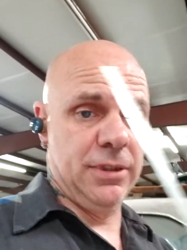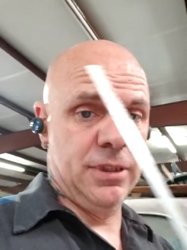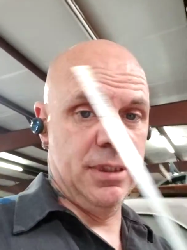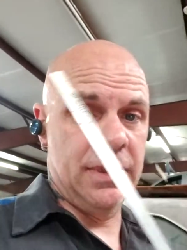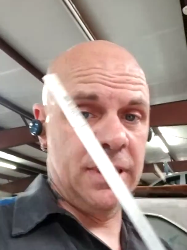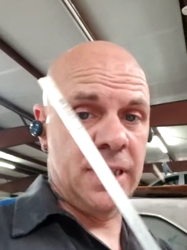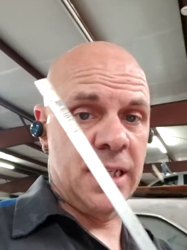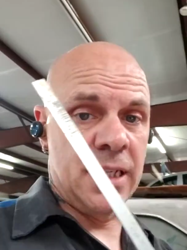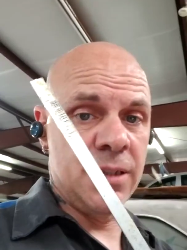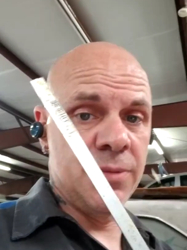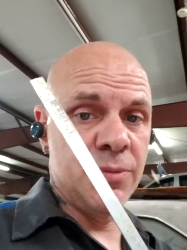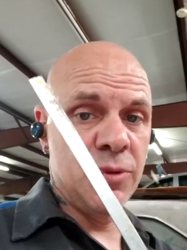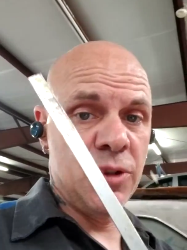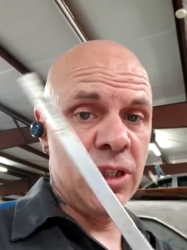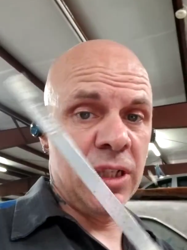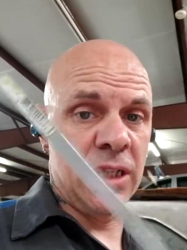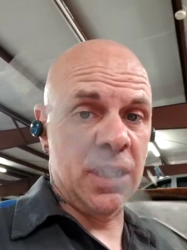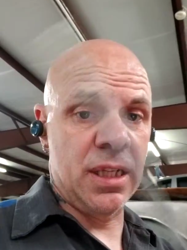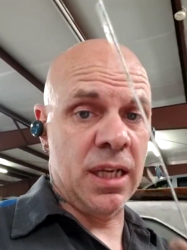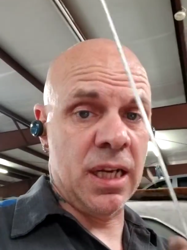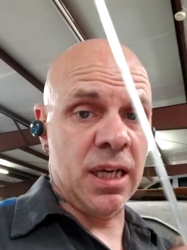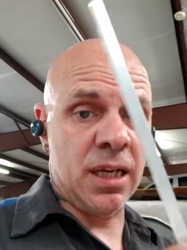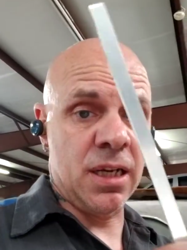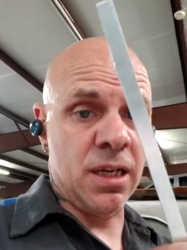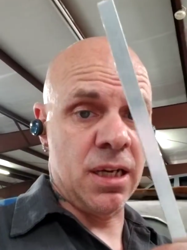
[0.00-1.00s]
There's some shit
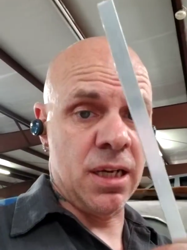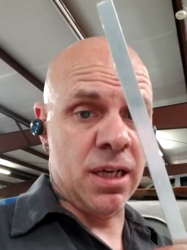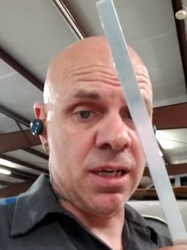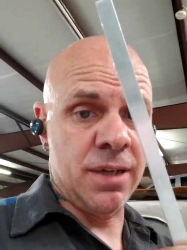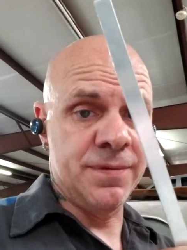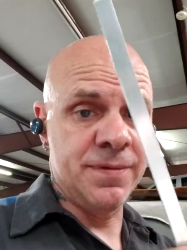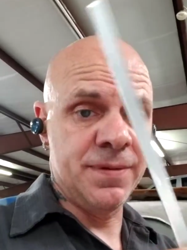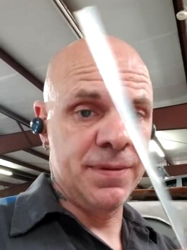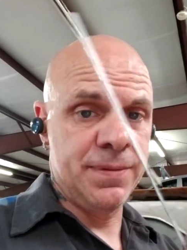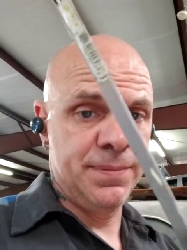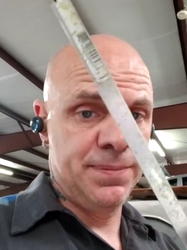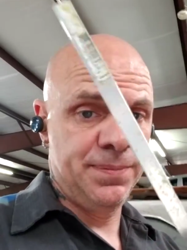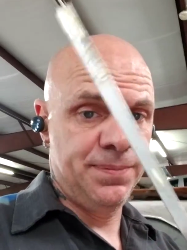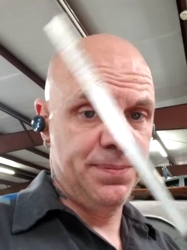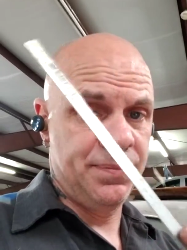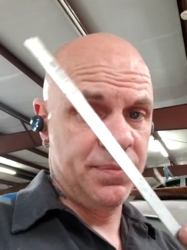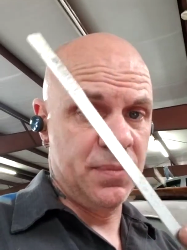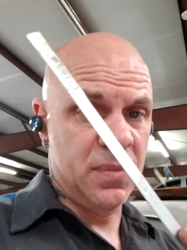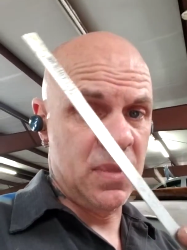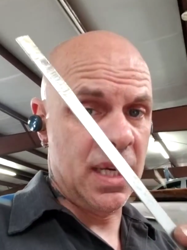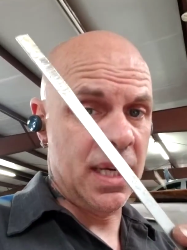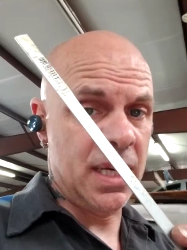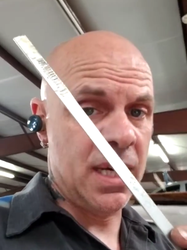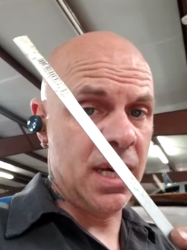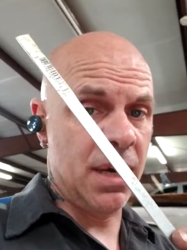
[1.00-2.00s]
that I cut off,
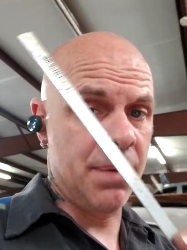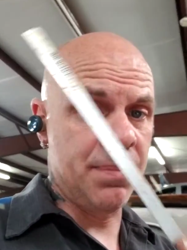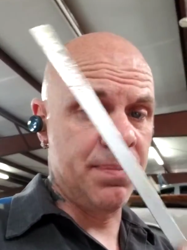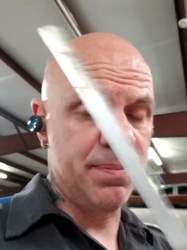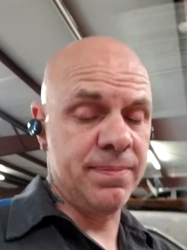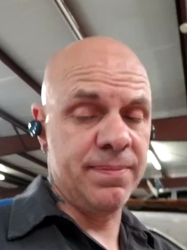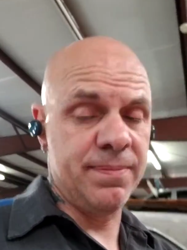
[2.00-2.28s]
I kept.